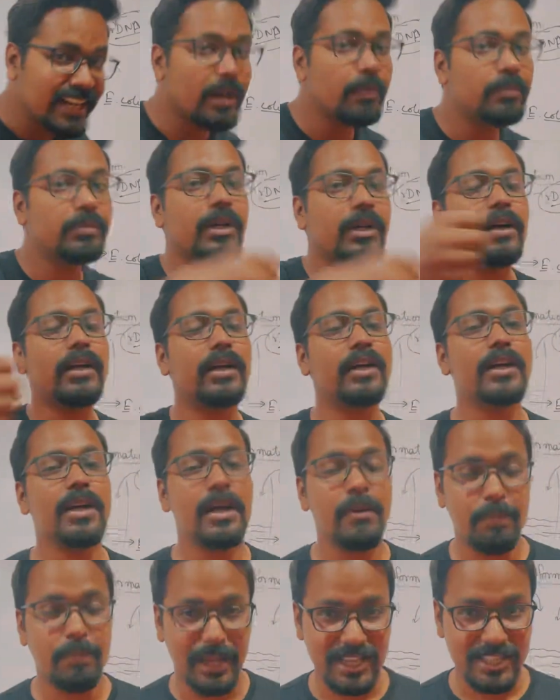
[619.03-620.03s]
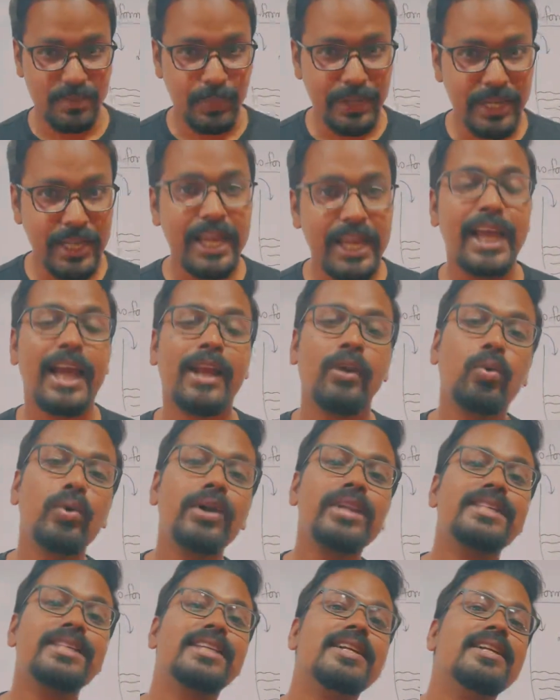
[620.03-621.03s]
up the plasmid and which
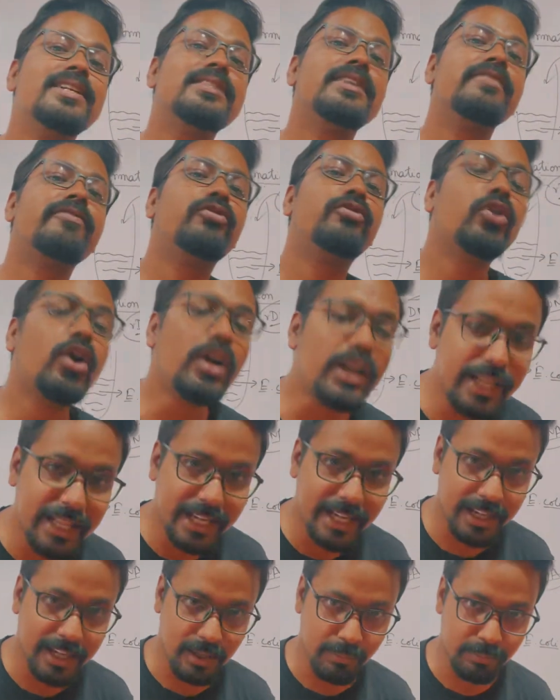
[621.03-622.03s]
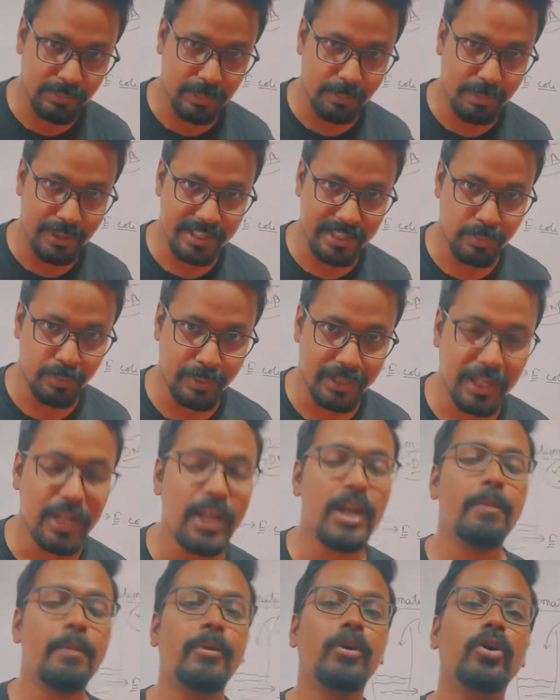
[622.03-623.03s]
cells have not taken up the plasmid,
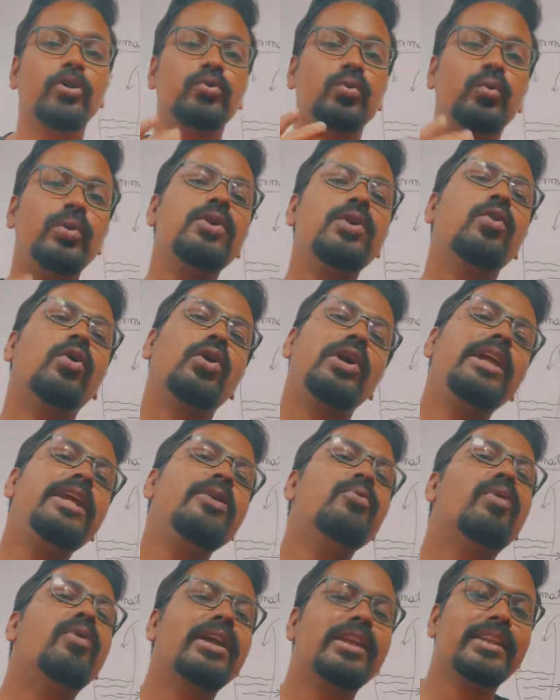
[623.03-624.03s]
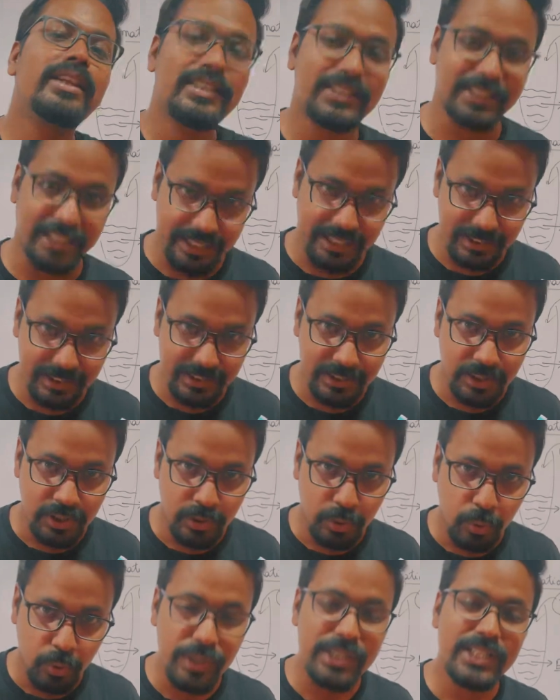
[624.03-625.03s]
because we only want the cells
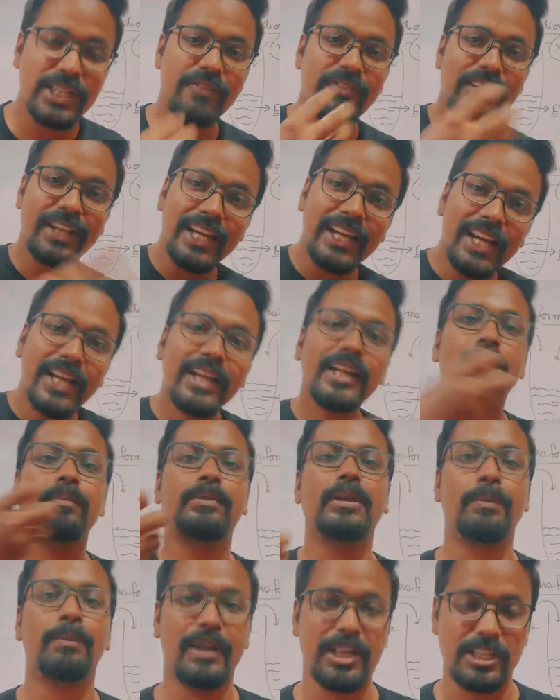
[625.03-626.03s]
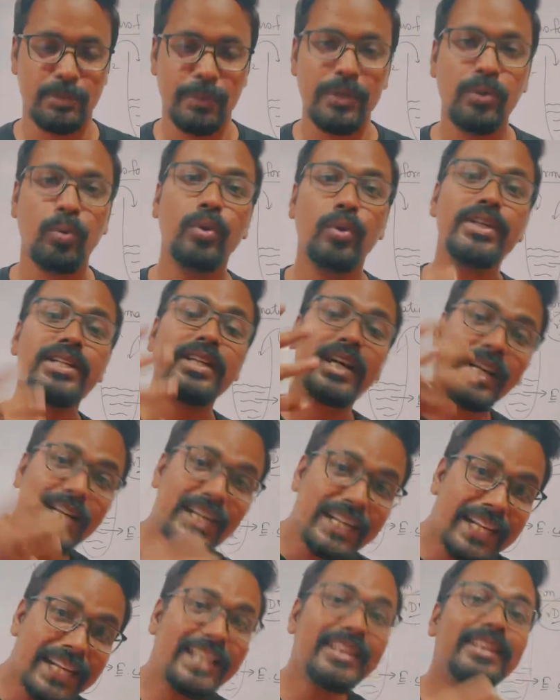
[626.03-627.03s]
which have taken up the plasmid which
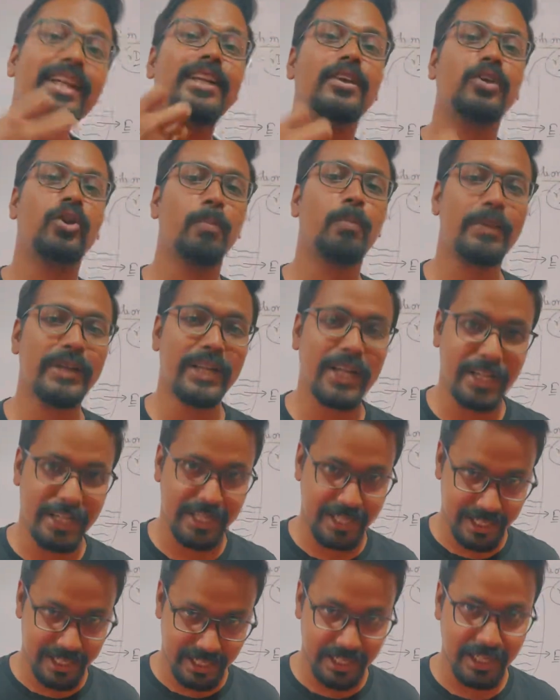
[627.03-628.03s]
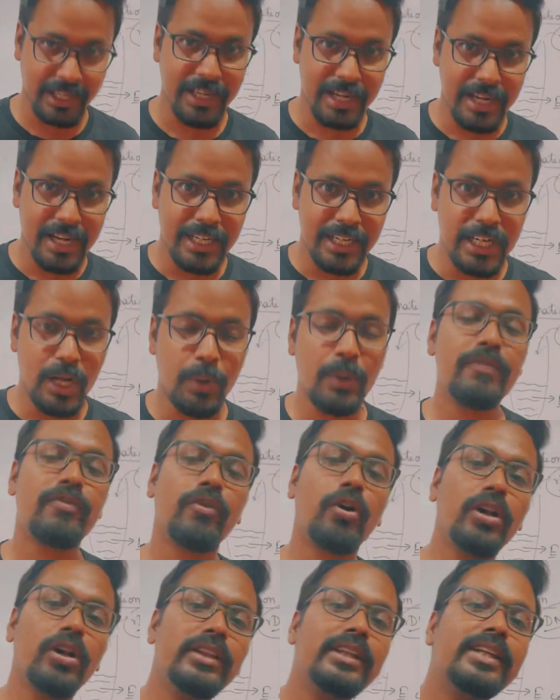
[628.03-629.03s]
contain the recombinant DNA. Now if
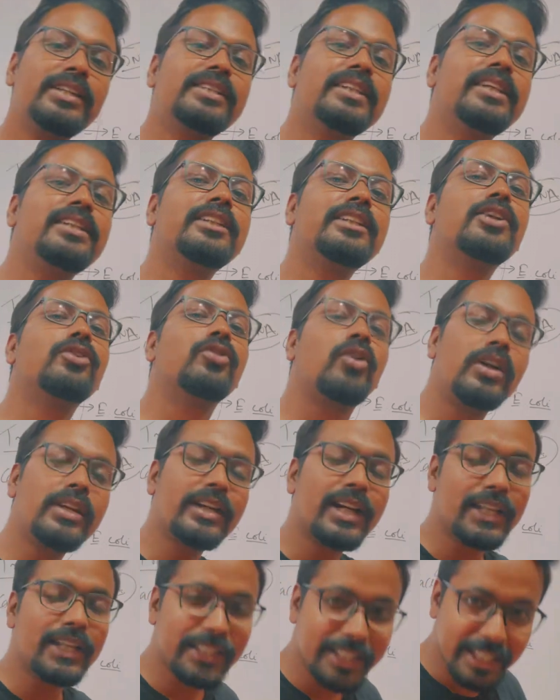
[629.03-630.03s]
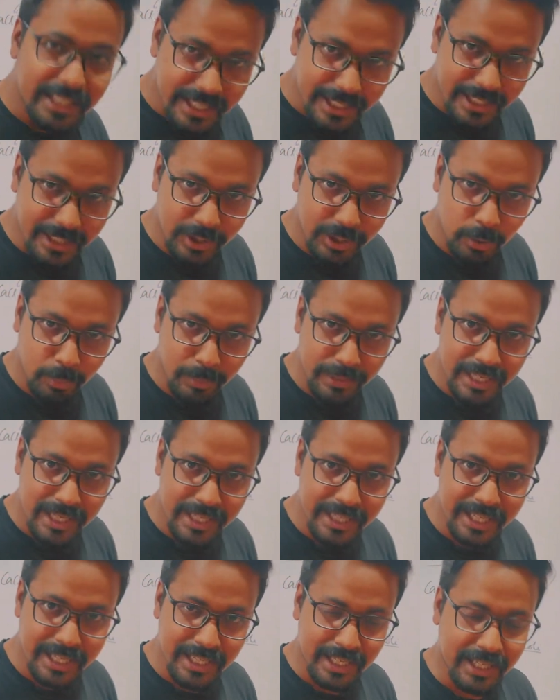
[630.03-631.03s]
all the cells are not containing recombinant
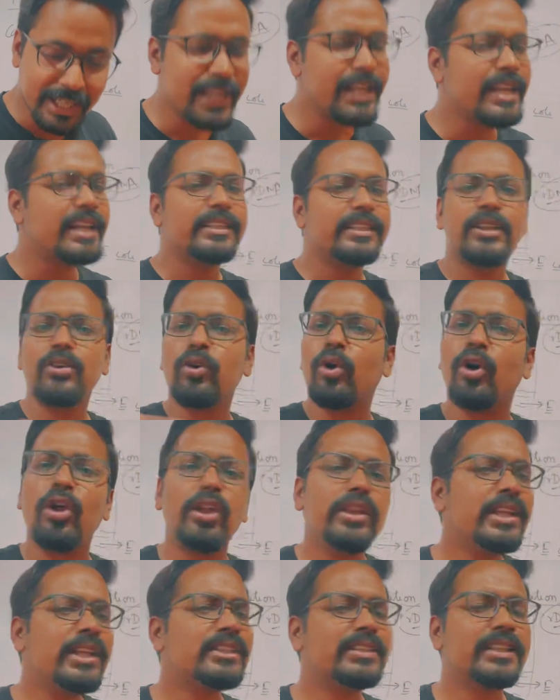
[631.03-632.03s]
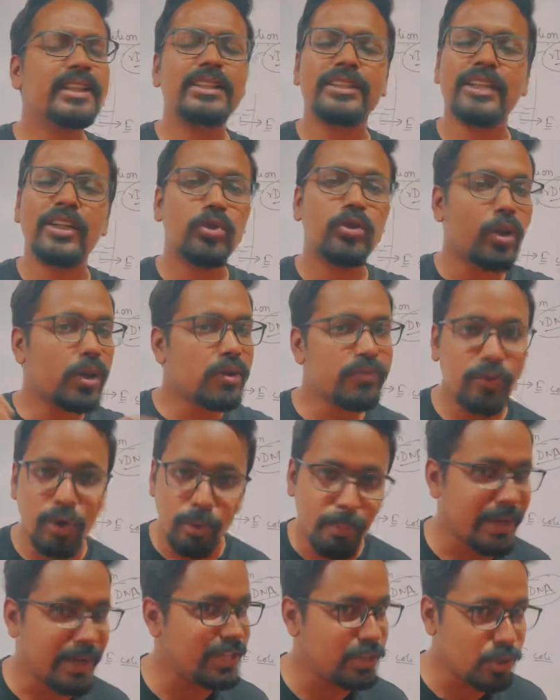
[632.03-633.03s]
DNA, then all the cells are not for
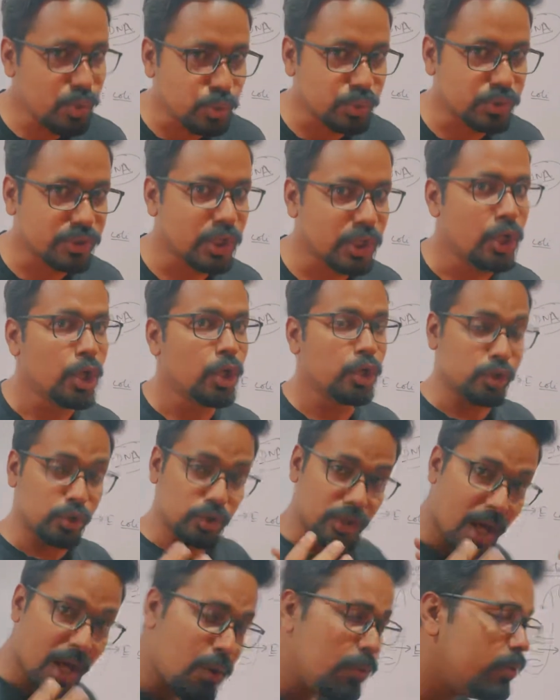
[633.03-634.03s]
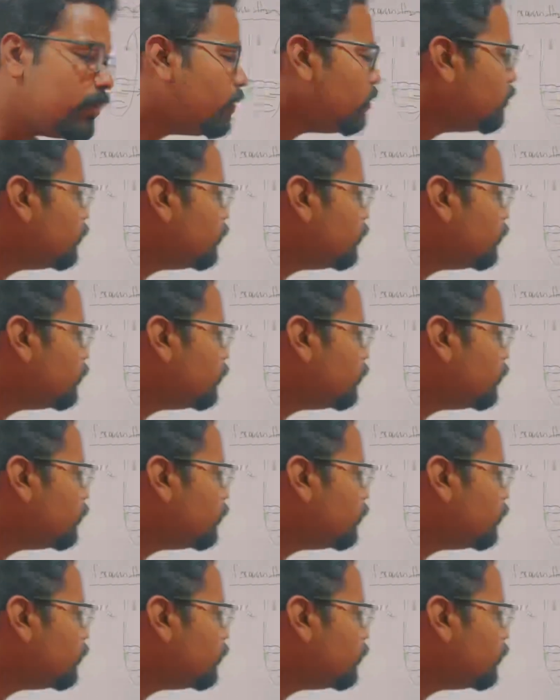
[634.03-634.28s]
my use. So now we will